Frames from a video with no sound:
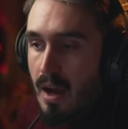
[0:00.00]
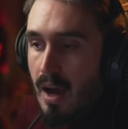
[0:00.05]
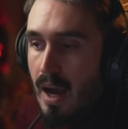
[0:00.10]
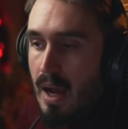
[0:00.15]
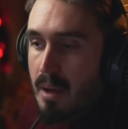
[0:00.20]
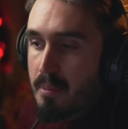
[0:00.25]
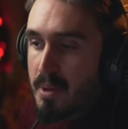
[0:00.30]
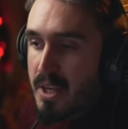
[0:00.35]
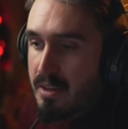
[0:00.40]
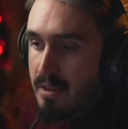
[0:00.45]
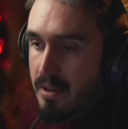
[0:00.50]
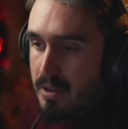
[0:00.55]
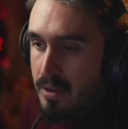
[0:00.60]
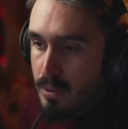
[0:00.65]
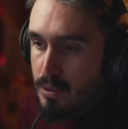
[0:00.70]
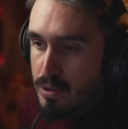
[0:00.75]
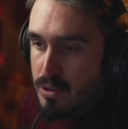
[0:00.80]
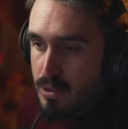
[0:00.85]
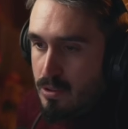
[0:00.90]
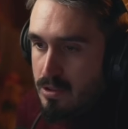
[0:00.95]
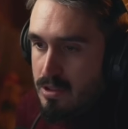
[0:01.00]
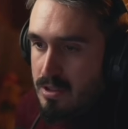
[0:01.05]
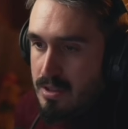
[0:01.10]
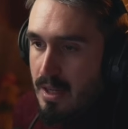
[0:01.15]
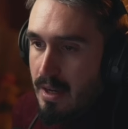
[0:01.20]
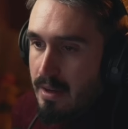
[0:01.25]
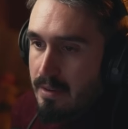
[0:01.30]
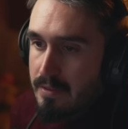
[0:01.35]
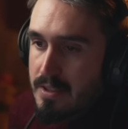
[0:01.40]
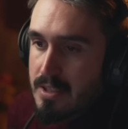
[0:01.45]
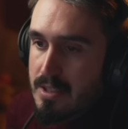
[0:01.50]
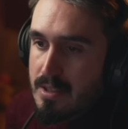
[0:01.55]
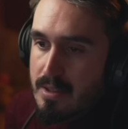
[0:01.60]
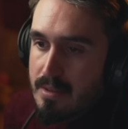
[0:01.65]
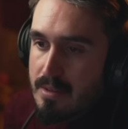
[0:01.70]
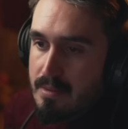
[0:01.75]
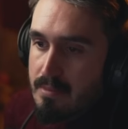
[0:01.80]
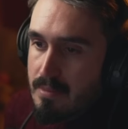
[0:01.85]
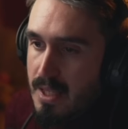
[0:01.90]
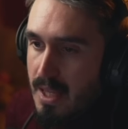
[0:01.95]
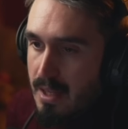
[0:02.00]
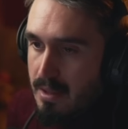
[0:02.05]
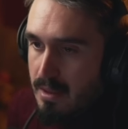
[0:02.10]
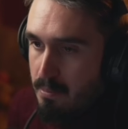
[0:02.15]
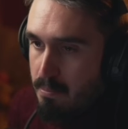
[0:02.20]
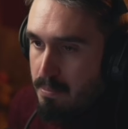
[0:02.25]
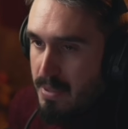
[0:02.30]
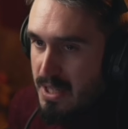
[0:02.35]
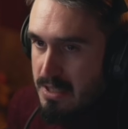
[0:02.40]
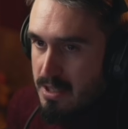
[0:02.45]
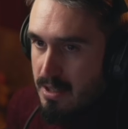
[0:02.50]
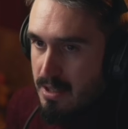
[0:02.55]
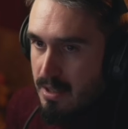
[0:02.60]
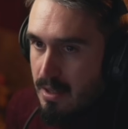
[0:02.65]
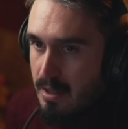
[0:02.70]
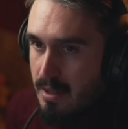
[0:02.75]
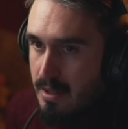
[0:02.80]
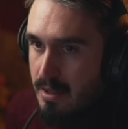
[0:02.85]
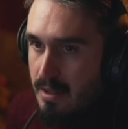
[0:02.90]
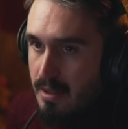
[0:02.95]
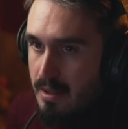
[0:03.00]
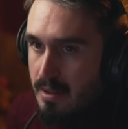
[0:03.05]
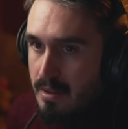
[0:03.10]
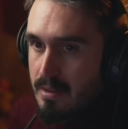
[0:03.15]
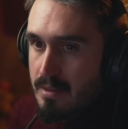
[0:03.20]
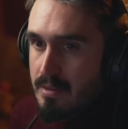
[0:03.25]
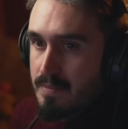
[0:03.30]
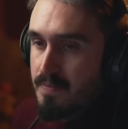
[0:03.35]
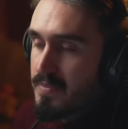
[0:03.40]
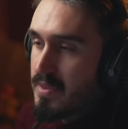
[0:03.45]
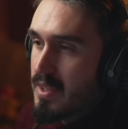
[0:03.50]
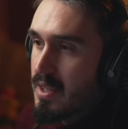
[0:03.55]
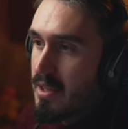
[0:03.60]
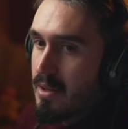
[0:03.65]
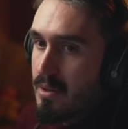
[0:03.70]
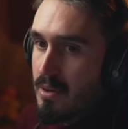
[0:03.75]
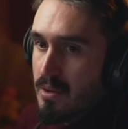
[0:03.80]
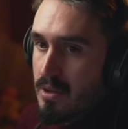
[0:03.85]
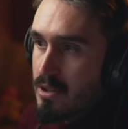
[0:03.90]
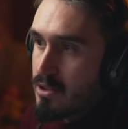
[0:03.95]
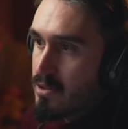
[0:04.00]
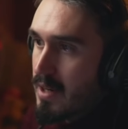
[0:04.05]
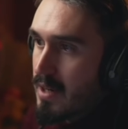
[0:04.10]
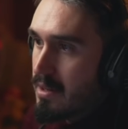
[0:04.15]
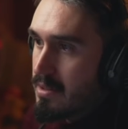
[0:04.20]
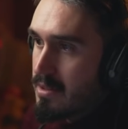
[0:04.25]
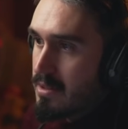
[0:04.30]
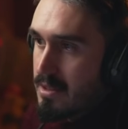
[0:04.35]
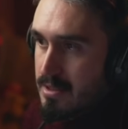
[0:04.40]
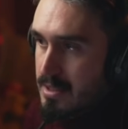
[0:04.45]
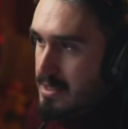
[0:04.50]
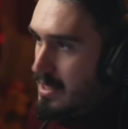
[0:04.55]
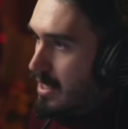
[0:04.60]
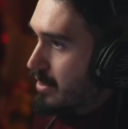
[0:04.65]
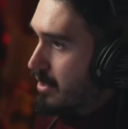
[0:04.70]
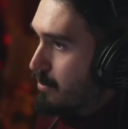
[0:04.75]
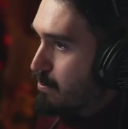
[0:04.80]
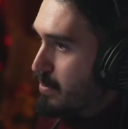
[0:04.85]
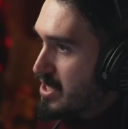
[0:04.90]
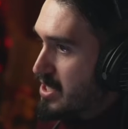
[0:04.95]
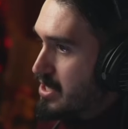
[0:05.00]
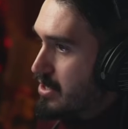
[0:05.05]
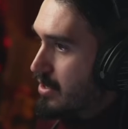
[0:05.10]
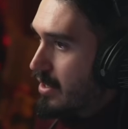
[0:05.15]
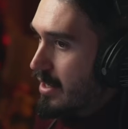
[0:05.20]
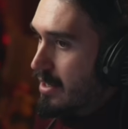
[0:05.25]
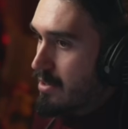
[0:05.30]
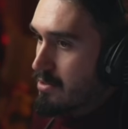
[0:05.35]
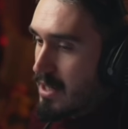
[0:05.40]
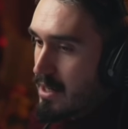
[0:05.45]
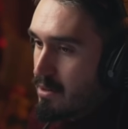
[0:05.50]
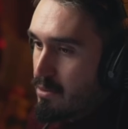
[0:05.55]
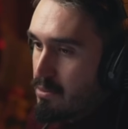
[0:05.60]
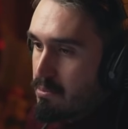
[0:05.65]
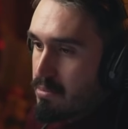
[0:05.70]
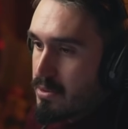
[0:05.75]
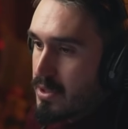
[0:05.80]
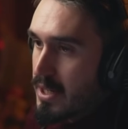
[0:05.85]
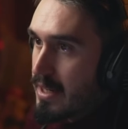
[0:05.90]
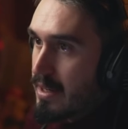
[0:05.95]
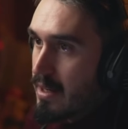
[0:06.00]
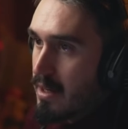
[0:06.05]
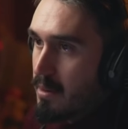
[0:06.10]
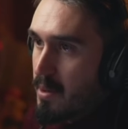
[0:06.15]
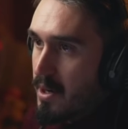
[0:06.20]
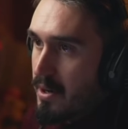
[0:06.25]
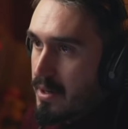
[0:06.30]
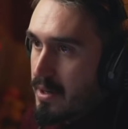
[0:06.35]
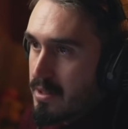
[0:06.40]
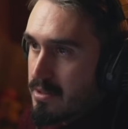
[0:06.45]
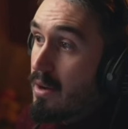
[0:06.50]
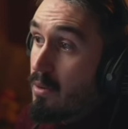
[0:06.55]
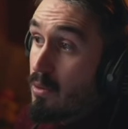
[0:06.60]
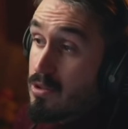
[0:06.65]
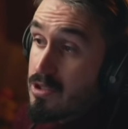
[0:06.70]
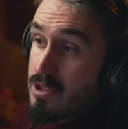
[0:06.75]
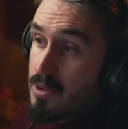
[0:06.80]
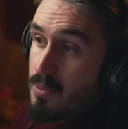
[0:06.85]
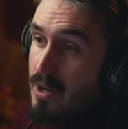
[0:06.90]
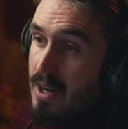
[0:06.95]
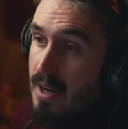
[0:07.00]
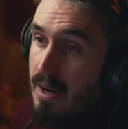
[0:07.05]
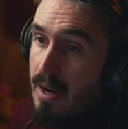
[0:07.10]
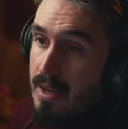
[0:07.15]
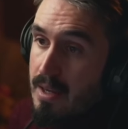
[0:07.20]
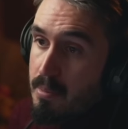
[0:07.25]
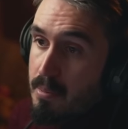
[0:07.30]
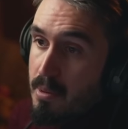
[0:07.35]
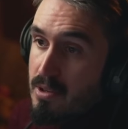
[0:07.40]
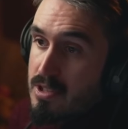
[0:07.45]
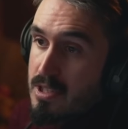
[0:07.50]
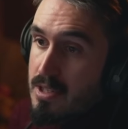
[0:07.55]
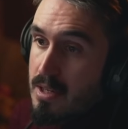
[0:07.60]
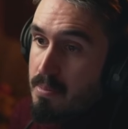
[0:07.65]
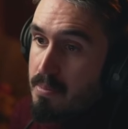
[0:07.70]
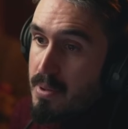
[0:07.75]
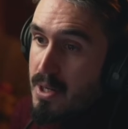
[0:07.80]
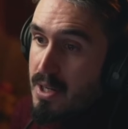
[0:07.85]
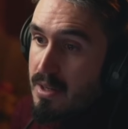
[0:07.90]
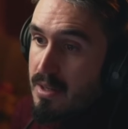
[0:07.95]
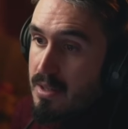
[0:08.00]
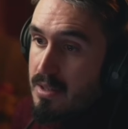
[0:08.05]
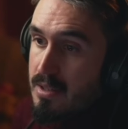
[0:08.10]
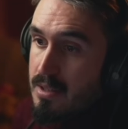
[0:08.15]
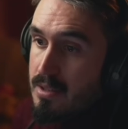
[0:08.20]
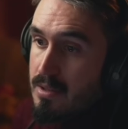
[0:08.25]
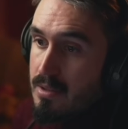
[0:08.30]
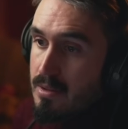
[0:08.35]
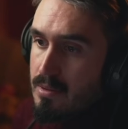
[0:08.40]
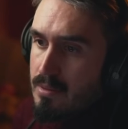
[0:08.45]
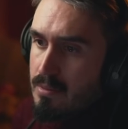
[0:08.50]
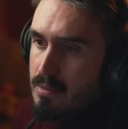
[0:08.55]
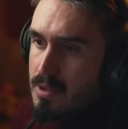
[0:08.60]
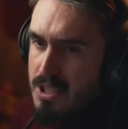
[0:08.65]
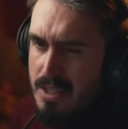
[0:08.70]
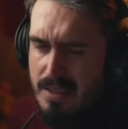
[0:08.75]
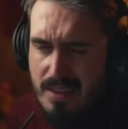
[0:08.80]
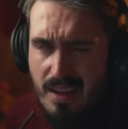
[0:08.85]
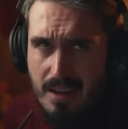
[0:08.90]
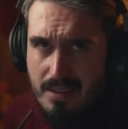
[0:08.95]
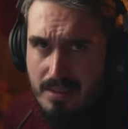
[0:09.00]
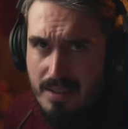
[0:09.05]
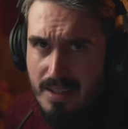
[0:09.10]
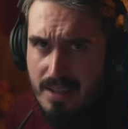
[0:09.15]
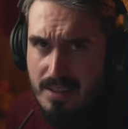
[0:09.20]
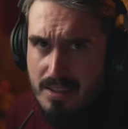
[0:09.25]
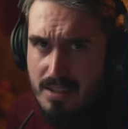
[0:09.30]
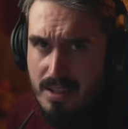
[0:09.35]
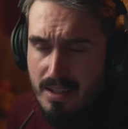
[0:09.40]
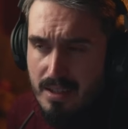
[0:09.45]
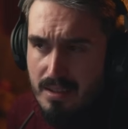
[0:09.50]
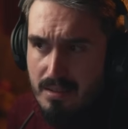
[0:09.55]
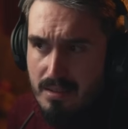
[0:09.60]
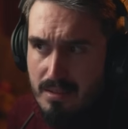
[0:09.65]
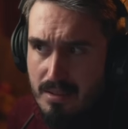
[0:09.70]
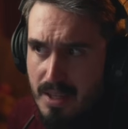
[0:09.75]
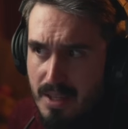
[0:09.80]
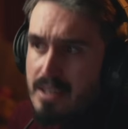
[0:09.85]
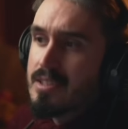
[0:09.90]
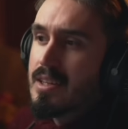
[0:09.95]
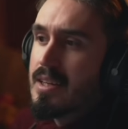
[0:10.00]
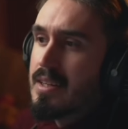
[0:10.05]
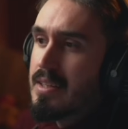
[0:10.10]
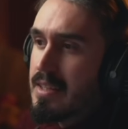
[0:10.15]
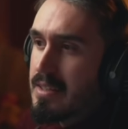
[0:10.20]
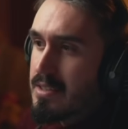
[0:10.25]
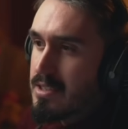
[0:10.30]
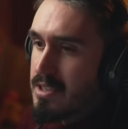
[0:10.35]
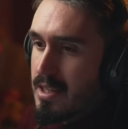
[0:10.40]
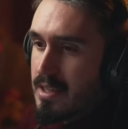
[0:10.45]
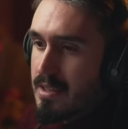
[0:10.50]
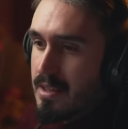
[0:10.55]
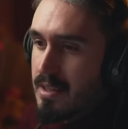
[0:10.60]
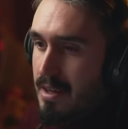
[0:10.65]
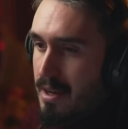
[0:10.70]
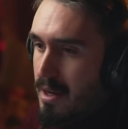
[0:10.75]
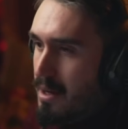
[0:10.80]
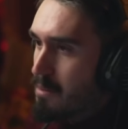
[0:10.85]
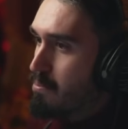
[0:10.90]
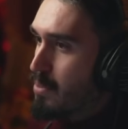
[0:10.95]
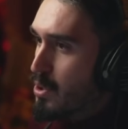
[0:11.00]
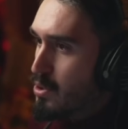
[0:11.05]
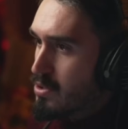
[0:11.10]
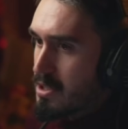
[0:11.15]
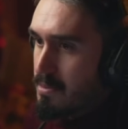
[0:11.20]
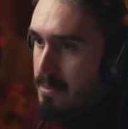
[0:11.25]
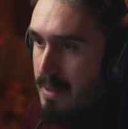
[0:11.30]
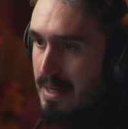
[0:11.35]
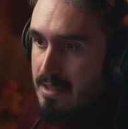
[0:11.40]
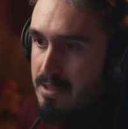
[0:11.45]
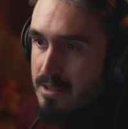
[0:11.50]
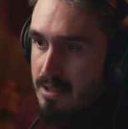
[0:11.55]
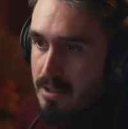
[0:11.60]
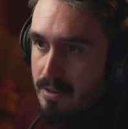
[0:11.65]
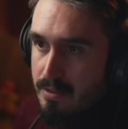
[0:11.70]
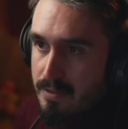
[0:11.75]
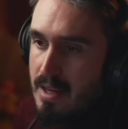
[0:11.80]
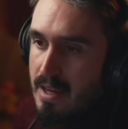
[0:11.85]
I mean, usual stuff. It's nothing particularly, you know, there's nothing particularly groundbreaking about it. Also, what I like about Cineperk, which did I say? Yes, I did say that I bought it myself.